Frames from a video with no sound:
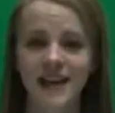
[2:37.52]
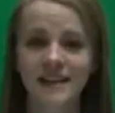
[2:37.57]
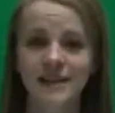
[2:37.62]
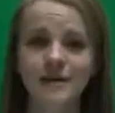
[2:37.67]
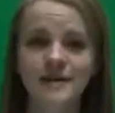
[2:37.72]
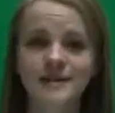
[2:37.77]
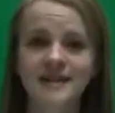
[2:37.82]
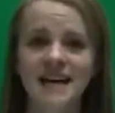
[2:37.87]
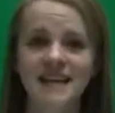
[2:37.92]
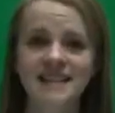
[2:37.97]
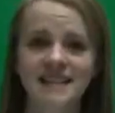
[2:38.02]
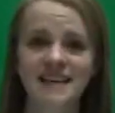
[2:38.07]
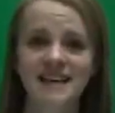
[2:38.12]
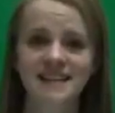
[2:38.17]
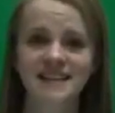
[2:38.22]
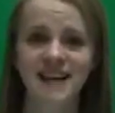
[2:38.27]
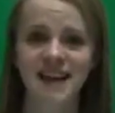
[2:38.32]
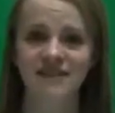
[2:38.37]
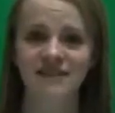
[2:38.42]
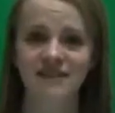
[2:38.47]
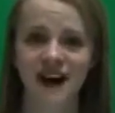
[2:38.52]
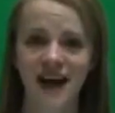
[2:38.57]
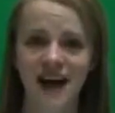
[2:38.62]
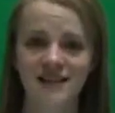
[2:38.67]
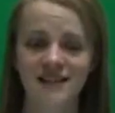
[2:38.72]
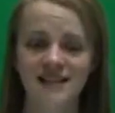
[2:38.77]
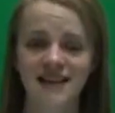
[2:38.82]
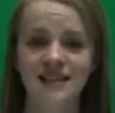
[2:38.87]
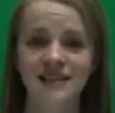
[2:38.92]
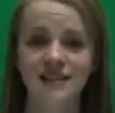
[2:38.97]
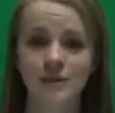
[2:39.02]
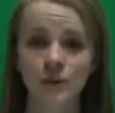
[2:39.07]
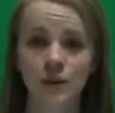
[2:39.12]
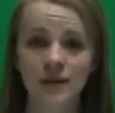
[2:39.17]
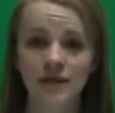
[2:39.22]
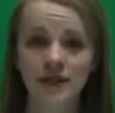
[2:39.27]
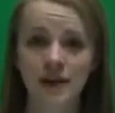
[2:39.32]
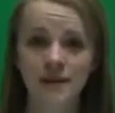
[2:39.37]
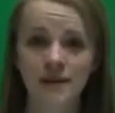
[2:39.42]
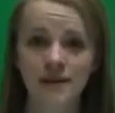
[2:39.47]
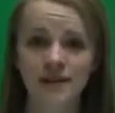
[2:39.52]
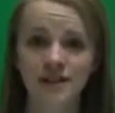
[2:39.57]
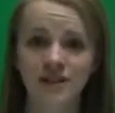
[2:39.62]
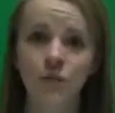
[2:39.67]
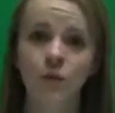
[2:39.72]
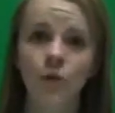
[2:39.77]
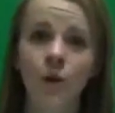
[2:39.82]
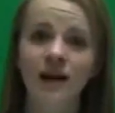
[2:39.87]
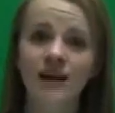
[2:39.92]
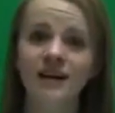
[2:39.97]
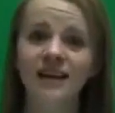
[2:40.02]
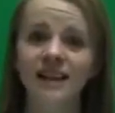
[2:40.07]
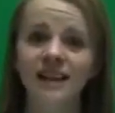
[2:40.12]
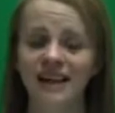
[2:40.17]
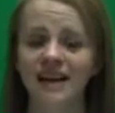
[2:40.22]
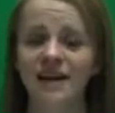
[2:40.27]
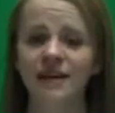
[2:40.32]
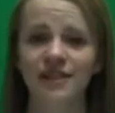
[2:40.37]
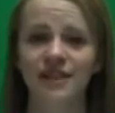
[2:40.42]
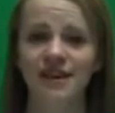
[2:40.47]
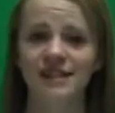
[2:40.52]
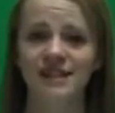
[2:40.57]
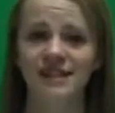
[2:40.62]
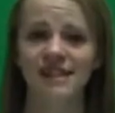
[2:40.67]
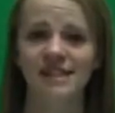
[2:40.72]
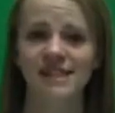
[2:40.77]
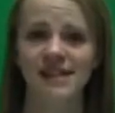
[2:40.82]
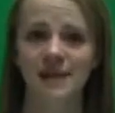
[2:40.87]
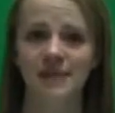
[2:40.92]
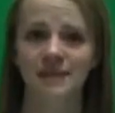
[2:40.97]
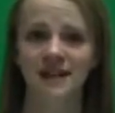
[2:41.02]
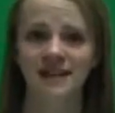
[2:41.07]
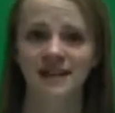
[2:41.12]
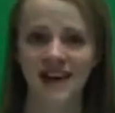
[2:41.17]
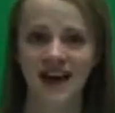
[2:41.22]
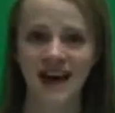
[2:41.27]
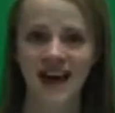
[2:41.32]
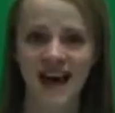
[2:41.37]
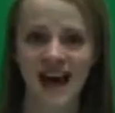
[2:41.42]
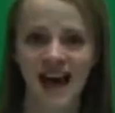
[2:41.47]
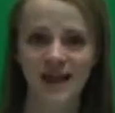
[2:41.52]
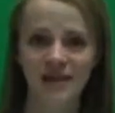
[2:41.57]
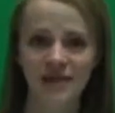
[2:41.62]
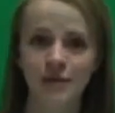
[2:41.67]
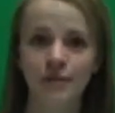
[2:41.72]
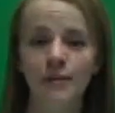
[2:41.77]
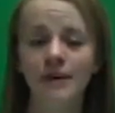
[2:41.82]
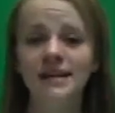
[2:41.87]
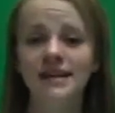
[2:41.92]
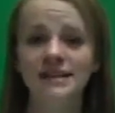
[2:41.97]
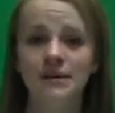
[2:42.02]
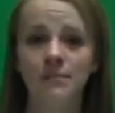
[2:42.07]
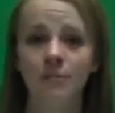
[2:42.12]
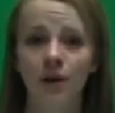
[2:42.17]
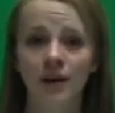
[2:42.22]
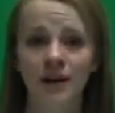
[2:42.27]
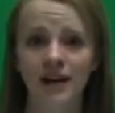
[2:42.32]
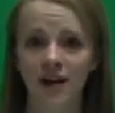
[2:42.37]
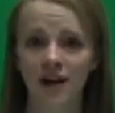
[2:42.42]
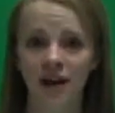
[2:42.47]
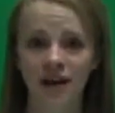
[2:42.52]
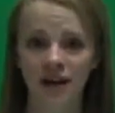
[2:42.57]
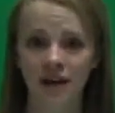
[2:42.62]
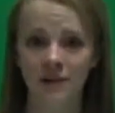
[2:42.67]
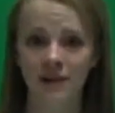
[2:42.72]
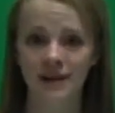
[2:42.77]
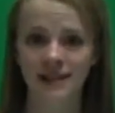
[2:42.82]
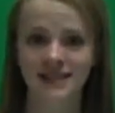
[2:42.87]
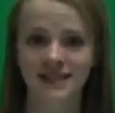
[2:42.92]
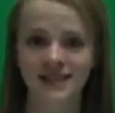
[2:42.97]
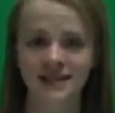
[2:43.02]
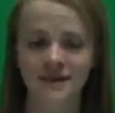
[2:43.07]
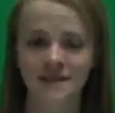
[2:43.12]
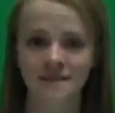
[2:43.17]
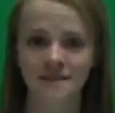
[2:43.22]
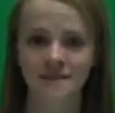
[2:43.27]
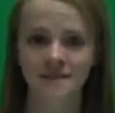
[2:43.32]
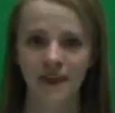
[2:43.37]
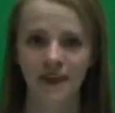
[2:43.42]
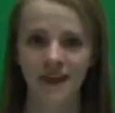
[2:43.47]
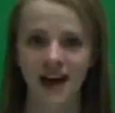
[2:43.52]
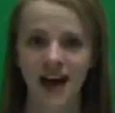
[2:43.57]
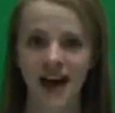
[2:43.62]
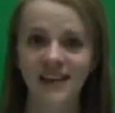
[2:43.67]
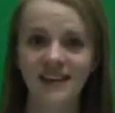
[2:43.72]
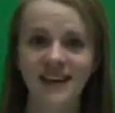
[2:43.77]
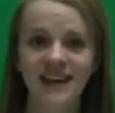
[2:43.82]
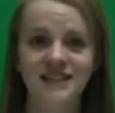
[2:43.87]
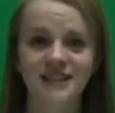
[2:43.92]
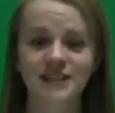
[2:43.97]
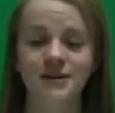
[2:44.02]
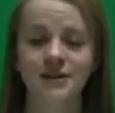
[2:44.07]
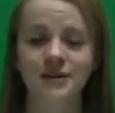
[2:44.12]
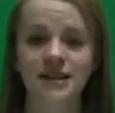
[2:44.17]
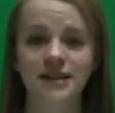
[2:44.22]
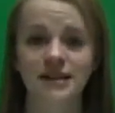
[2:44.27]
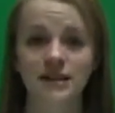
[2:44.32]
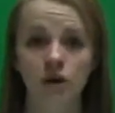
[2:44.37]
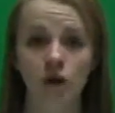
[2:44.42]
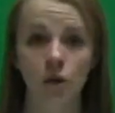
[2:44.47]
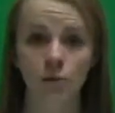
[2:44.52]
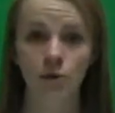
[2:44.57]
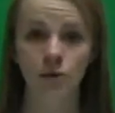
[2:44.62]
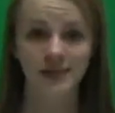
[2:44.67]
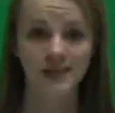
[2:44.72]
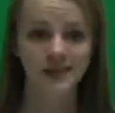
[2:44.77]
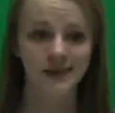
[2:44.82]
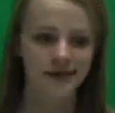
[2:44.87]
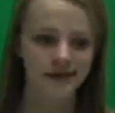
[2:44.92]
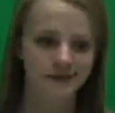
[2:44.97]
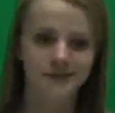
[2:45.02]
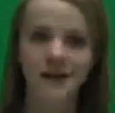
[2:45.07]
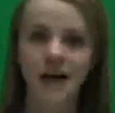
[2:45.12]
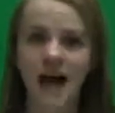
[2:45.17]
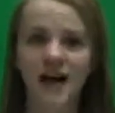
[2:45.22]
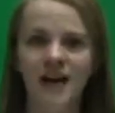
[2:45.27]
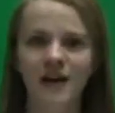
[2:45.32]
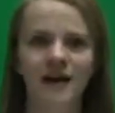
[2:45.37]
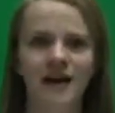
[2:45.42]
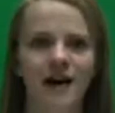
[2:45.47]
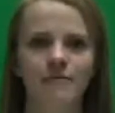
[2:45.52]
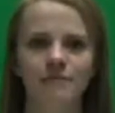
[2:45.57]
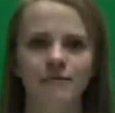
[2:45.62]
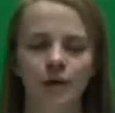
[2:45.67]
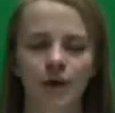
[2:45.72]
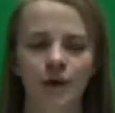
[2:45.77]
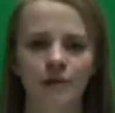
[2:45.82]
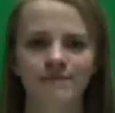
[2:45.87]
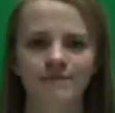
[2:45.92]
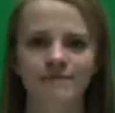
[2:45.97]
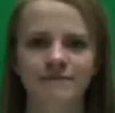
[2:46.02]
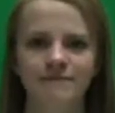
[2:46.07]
those ideas and facts and sort them into one clear thesis statement and 3 supporting arguments. I like to do this in almost a diagram form.